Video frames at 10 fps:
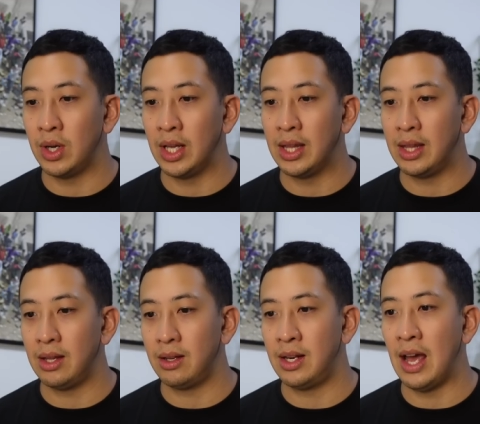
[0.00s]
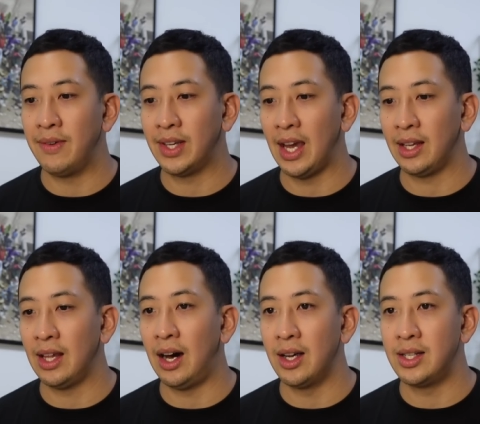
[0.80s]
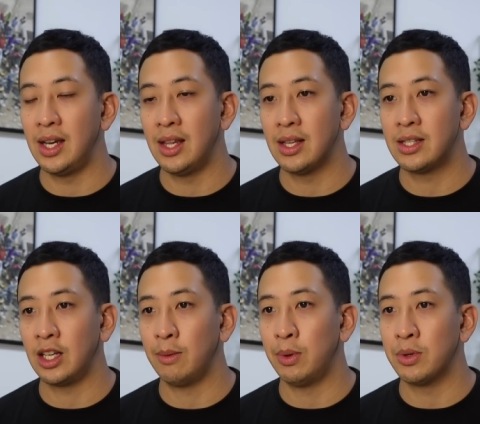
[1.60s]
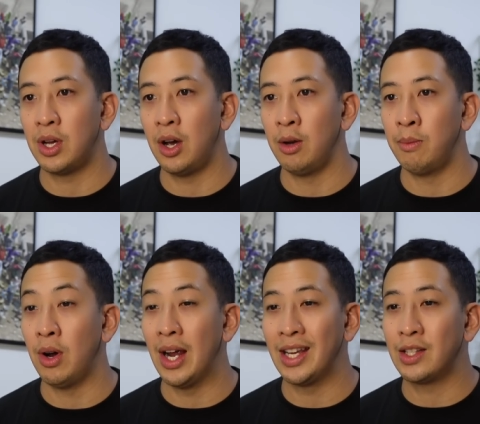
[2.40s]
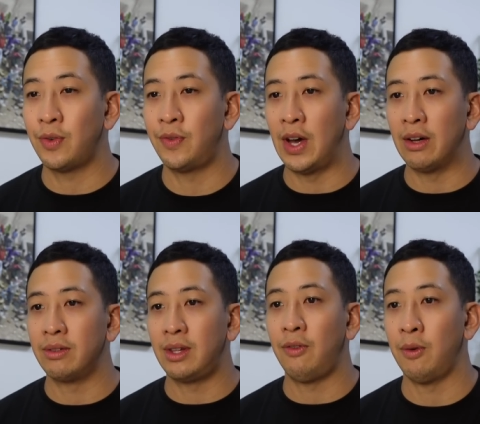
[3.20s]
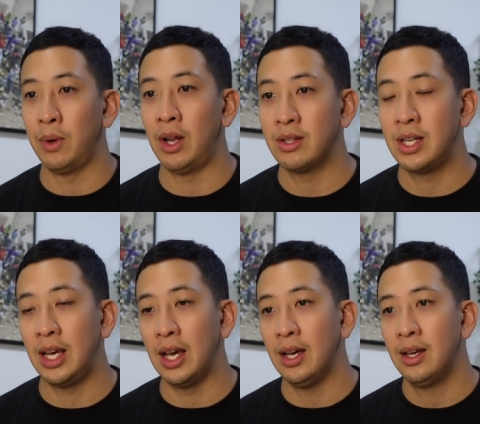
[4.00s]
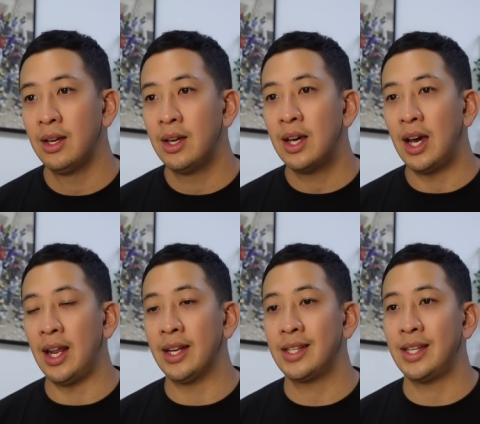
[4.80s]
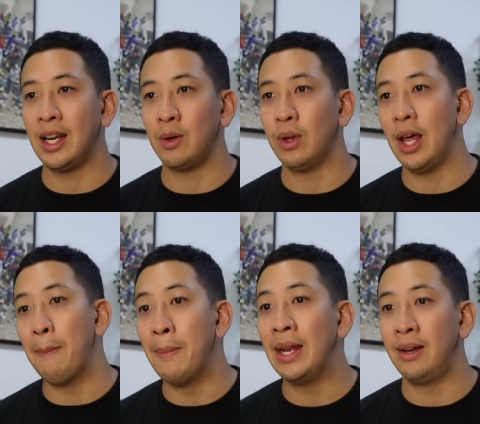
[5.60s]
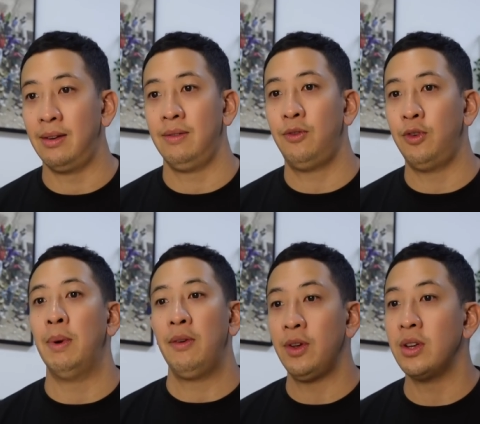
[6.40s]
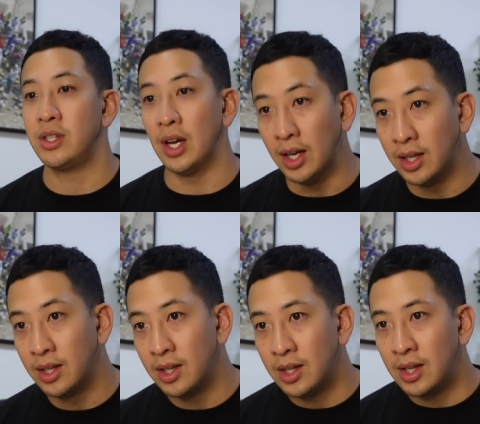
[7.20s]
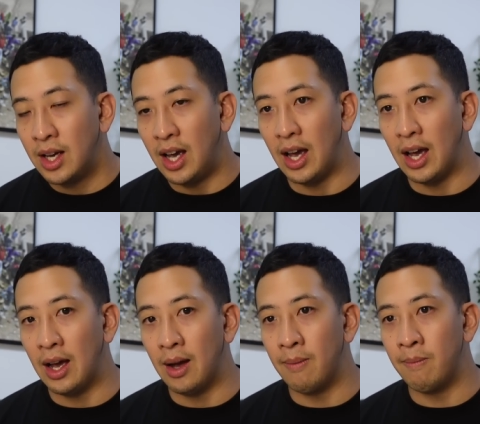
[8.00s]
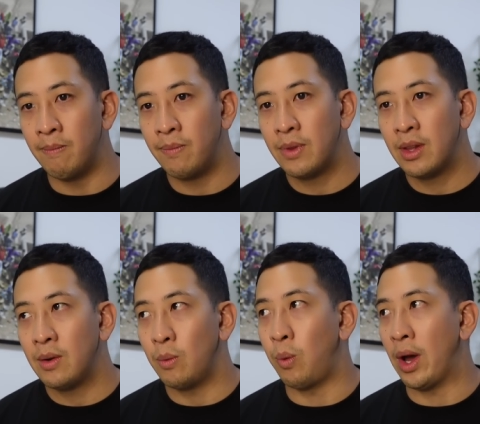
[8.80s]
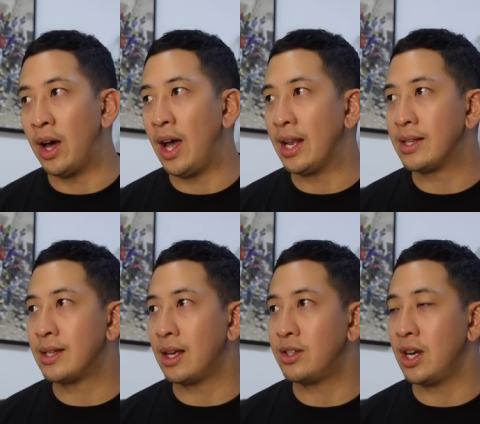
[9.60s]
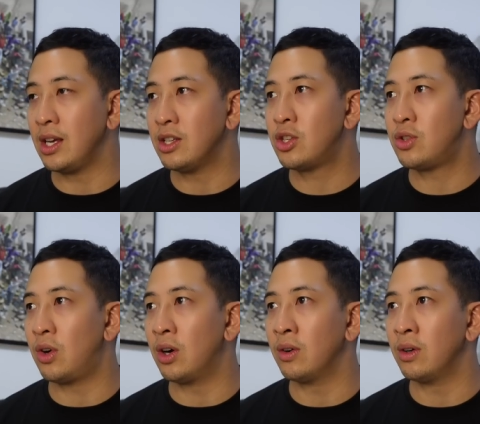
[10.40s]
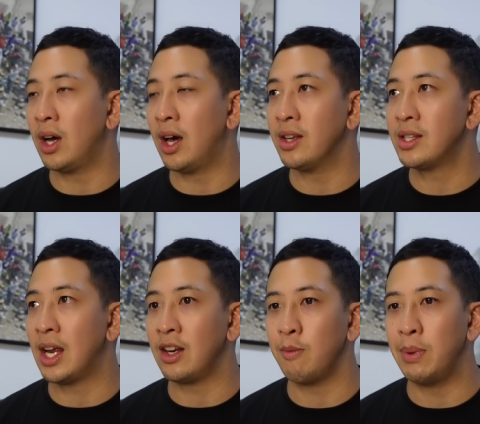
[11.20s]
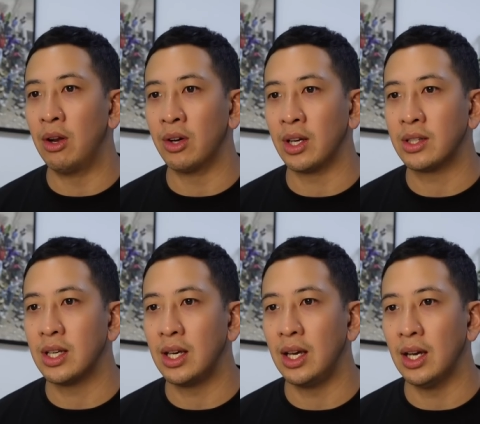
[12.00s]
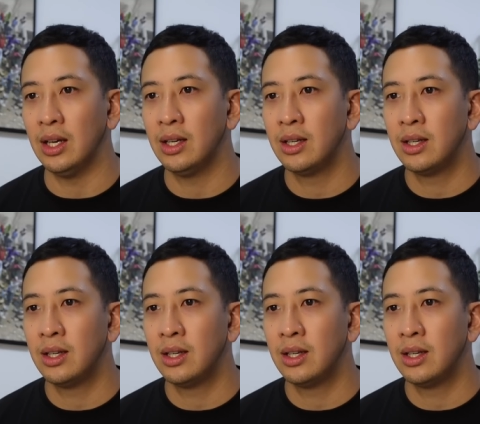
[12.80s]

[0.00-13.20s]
really navigating that idea that Singapore was home, or at least felt different when I was here, and understanding what that meant for my future um, when I had such a strong understanding of belonging to here.